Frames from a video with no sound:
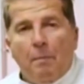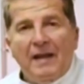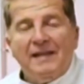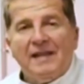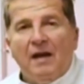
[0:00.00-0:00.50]

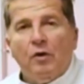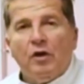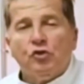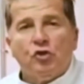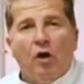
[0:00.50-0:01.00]
make
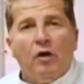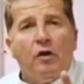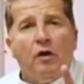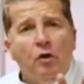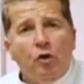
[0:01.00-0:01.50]
sourdough
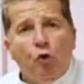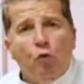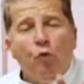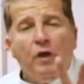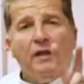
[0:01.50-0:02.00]
starter, you
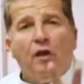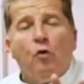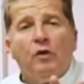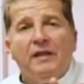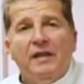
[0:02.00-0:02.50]
really
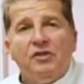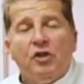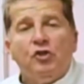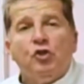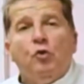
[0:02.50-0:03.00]
only need
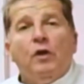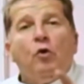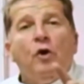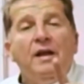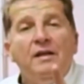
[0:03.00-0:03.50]
just two
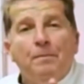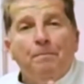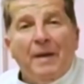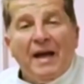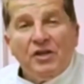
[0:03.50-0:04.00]
ingredients,
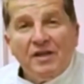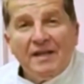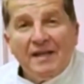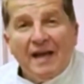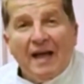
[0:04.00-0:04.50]

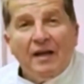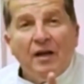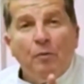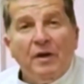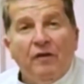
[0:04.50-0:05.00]
patience and a
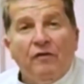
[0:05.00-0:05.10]
little bit of